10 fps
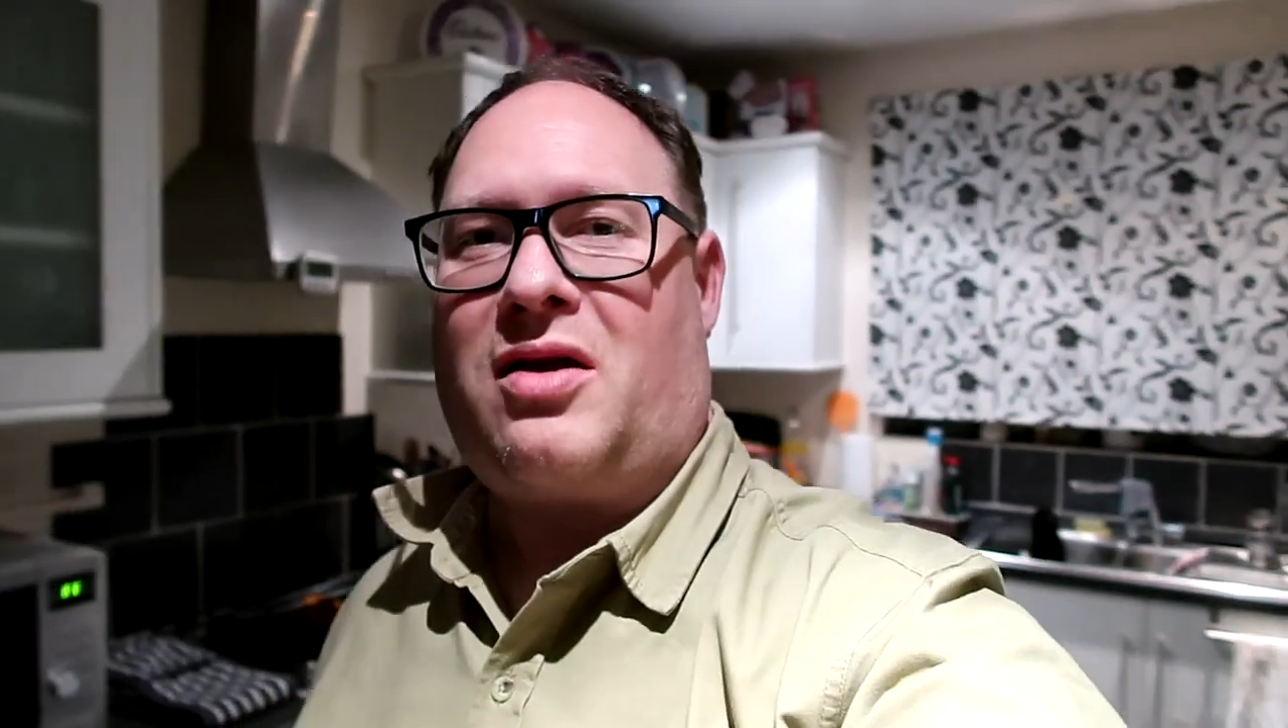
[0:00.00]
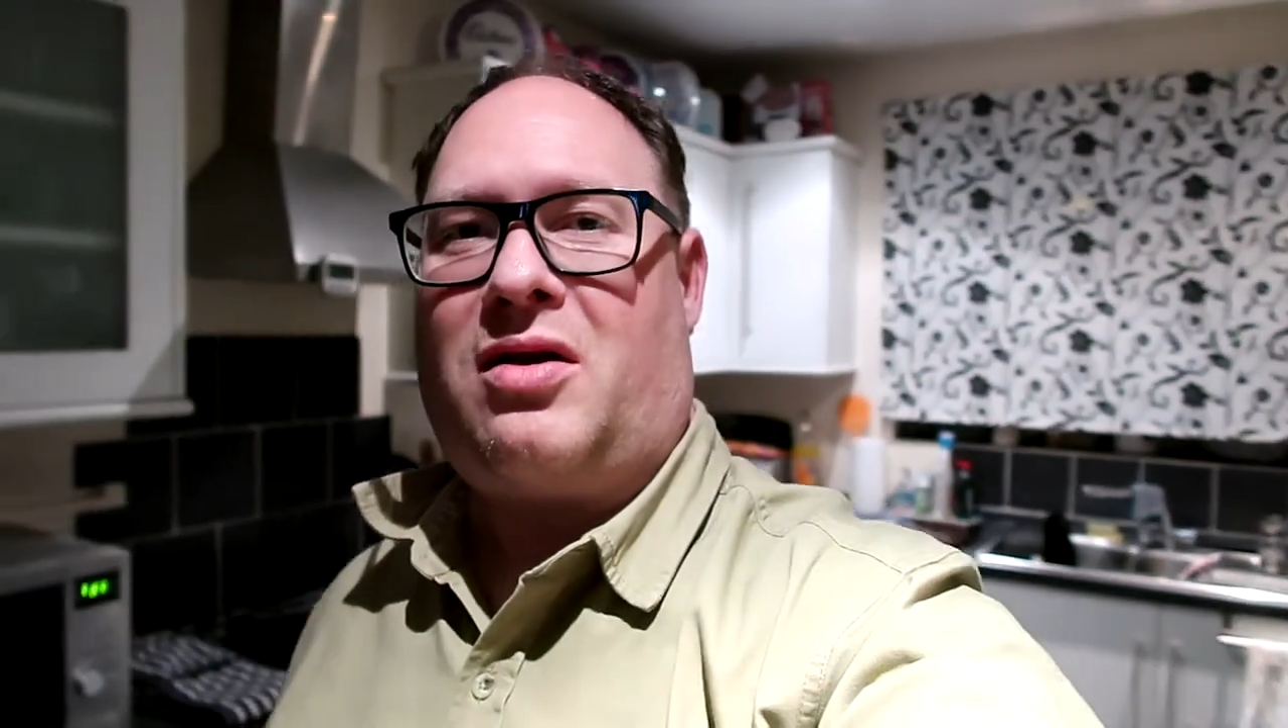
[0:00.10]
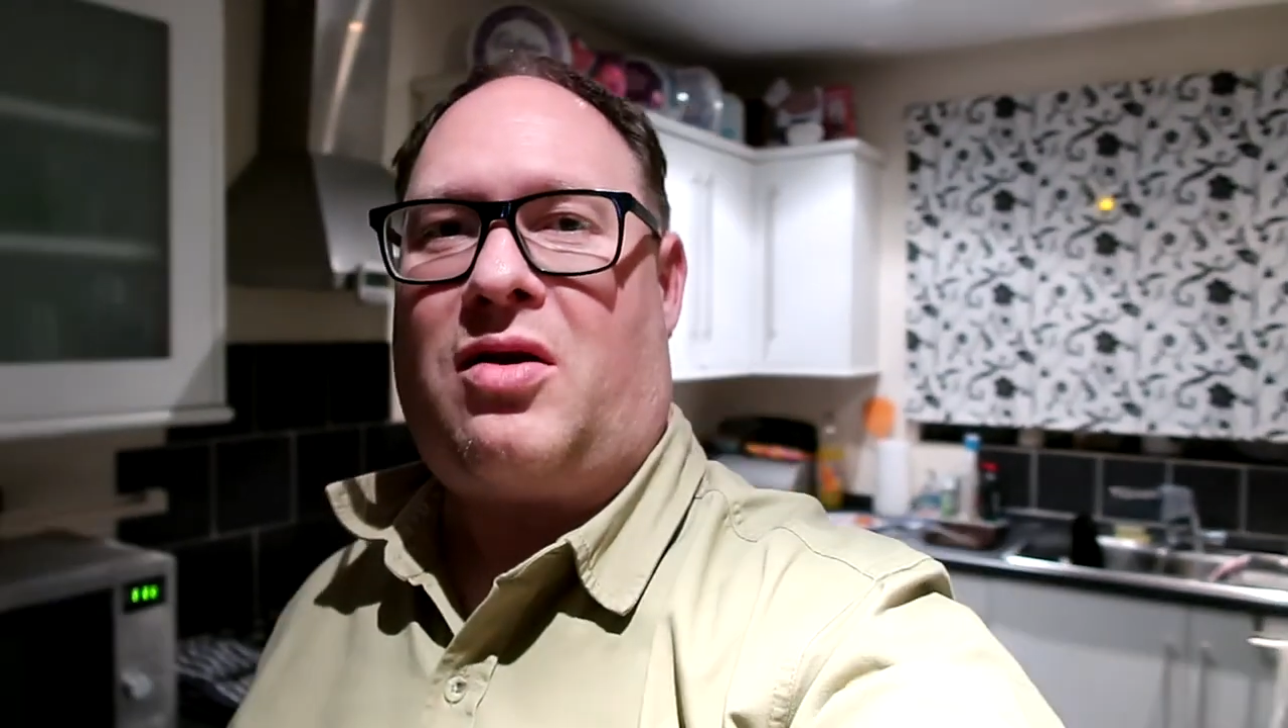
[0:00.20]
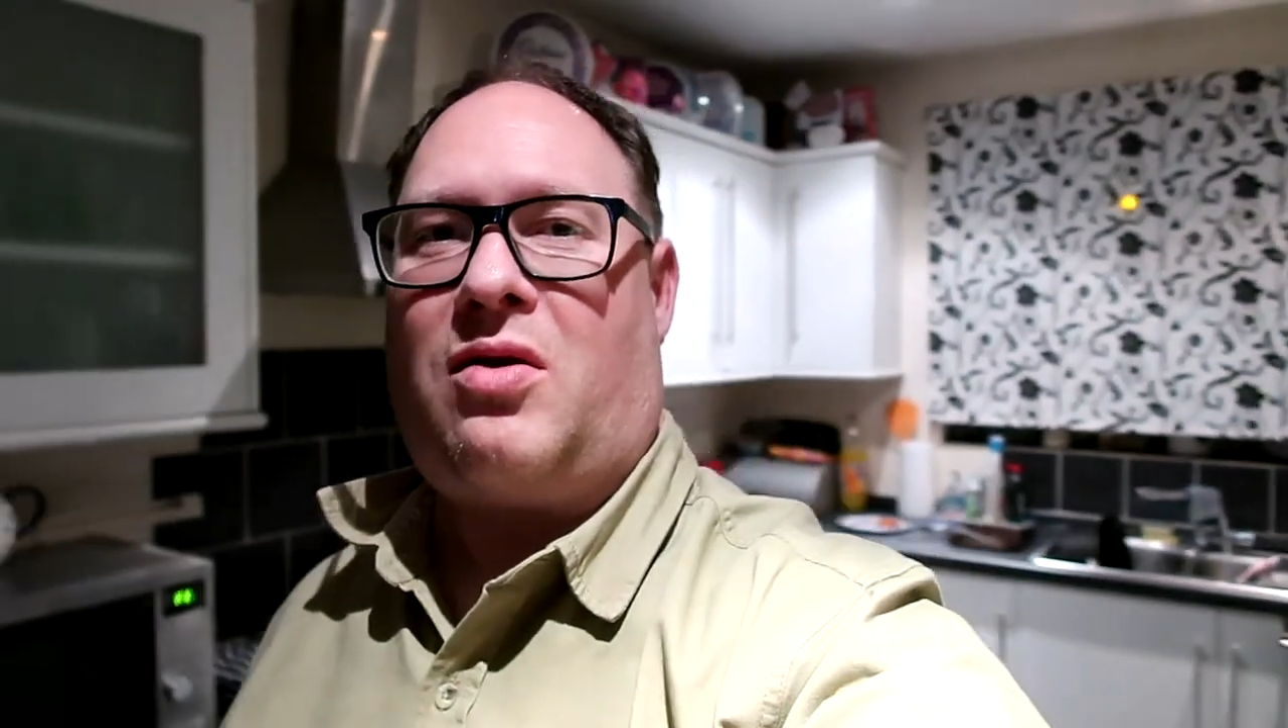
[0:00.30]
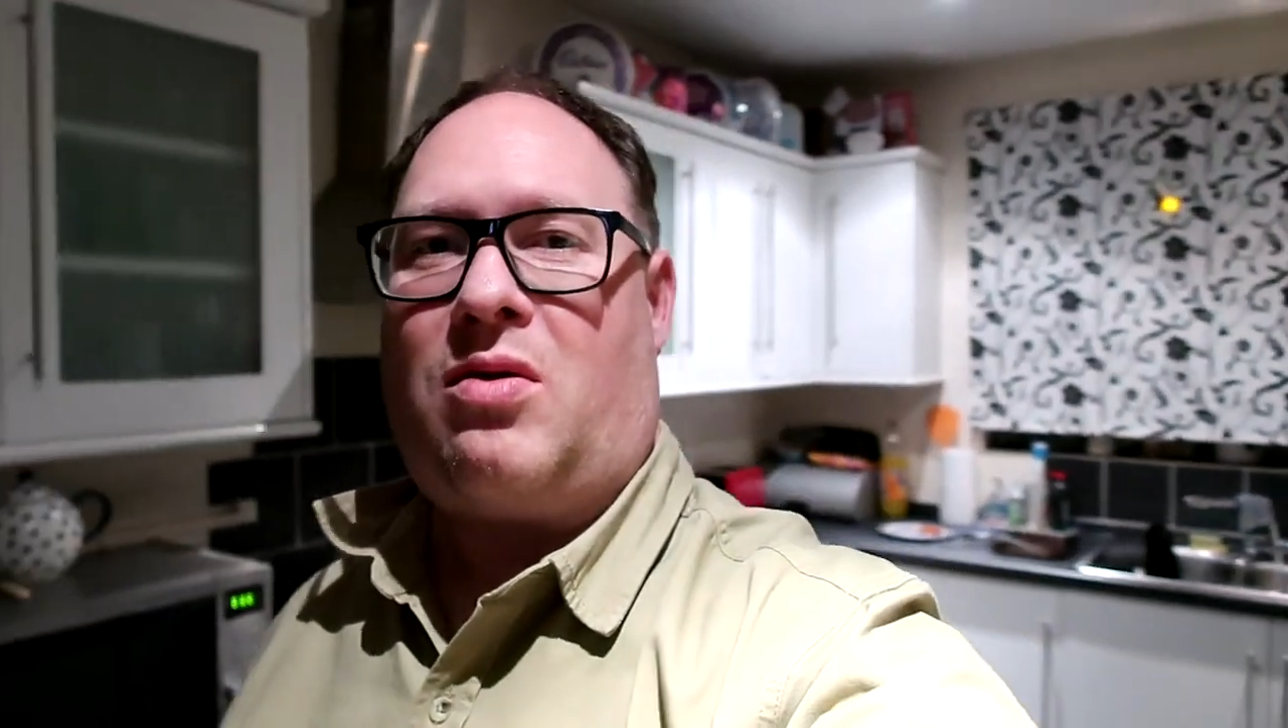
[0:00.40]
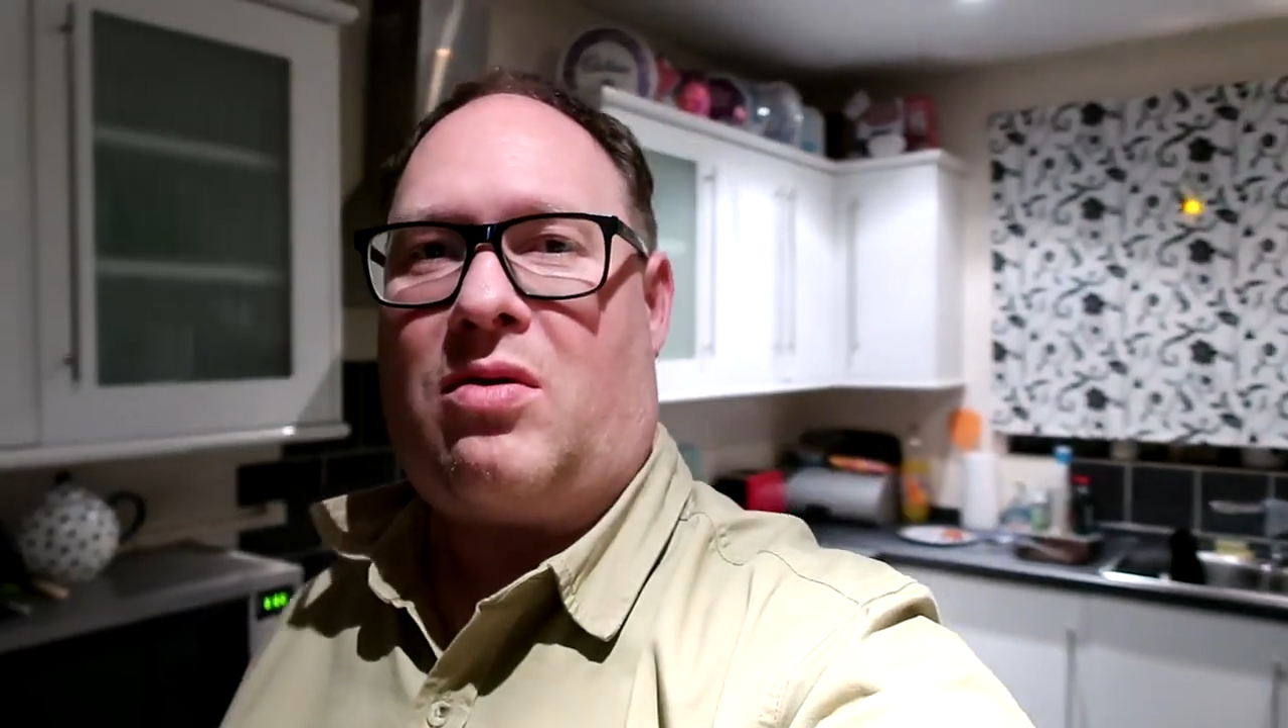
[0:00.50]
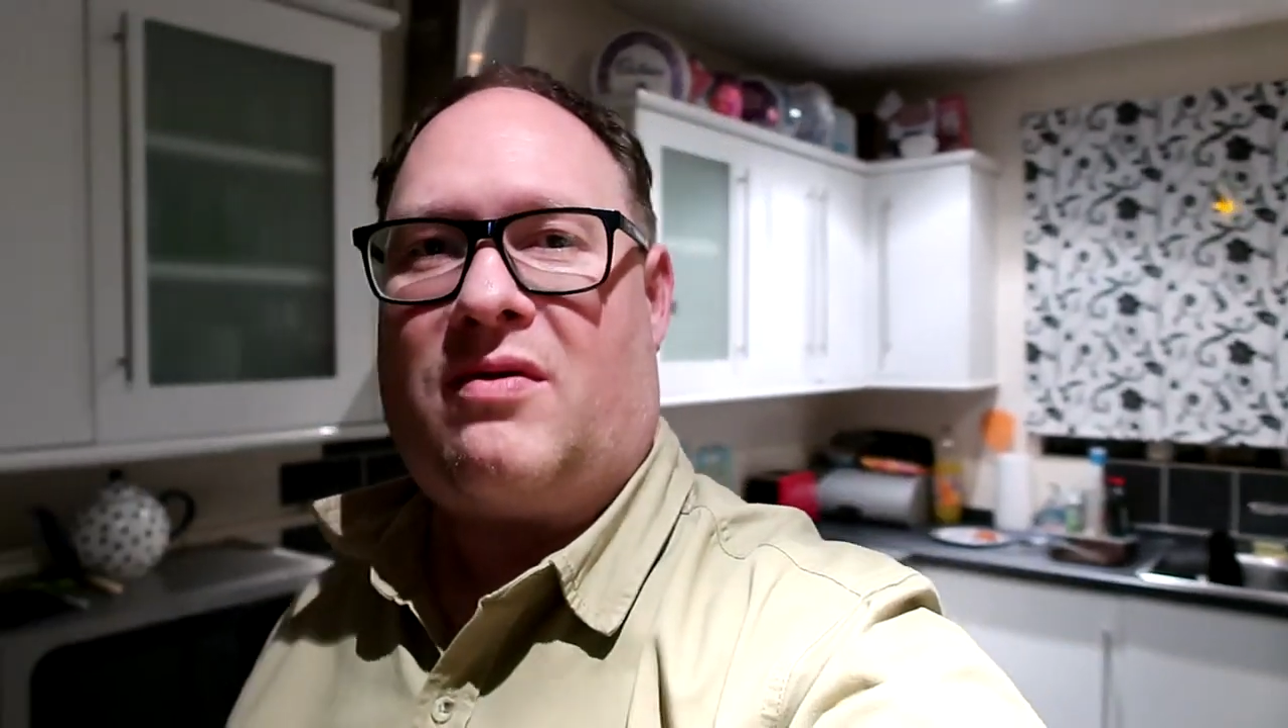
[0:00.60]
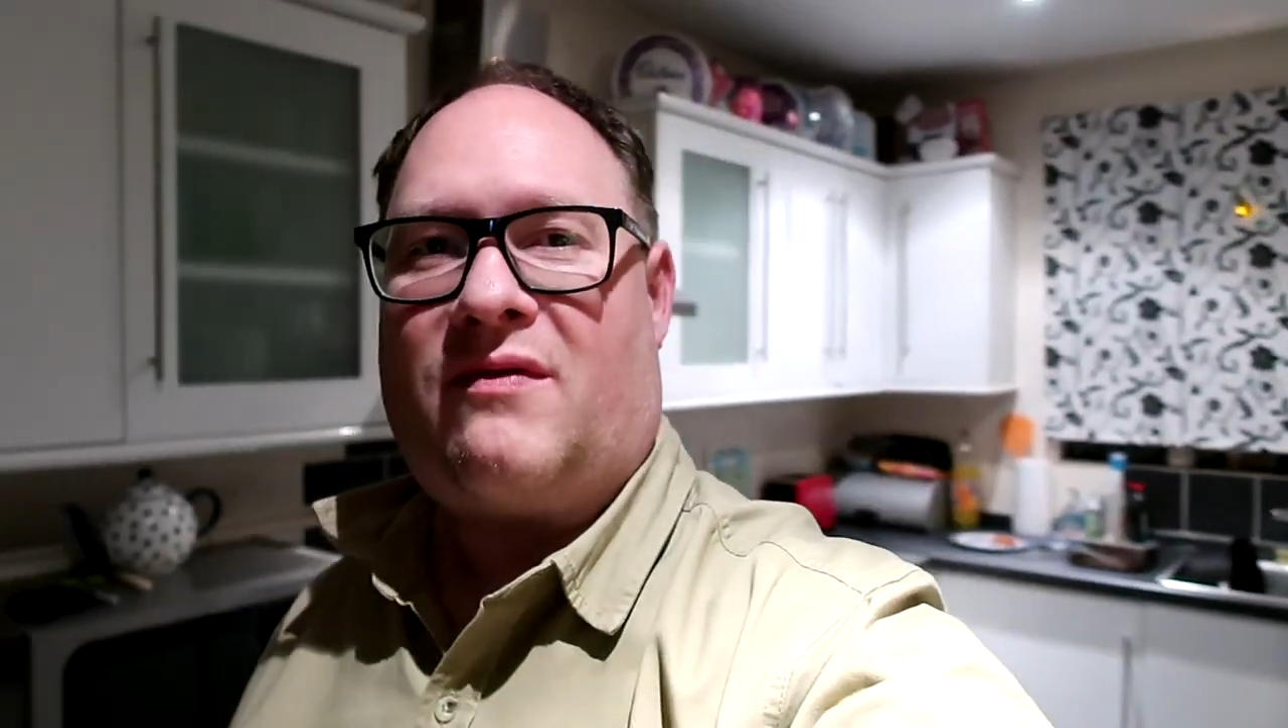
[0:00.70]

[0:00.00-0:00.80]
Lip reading: can do